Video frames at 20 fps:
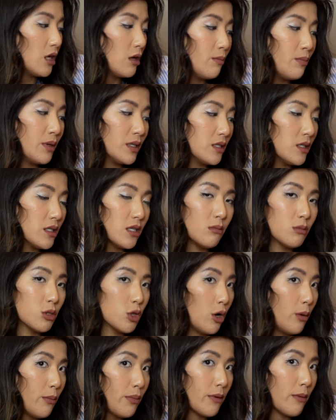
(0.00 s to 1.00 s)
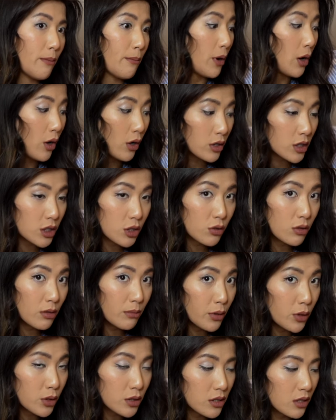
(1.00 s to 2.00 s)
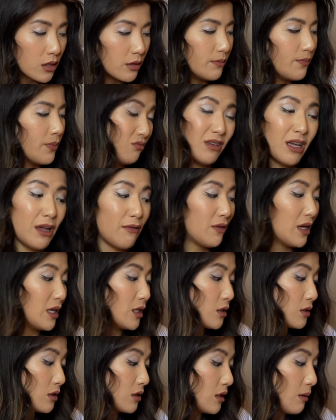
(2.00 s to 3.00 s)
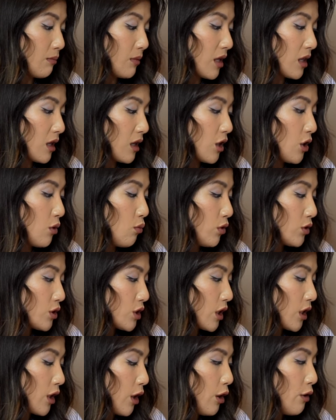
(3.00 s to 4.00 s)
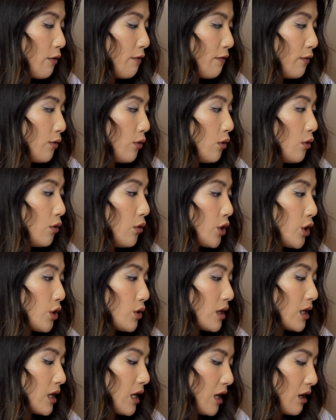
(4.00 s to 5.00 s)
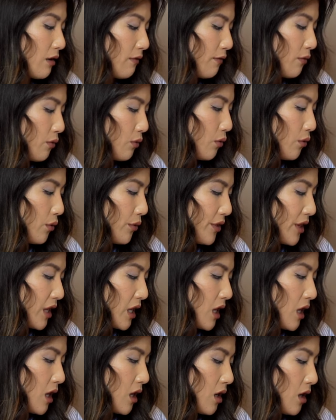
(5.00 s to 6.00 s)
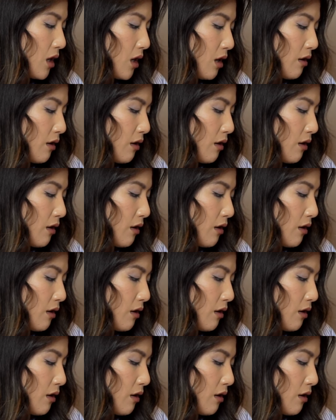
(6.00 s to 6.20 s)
you know, business up top, party on the bottom. If that's something that you want to go for, you can get it for the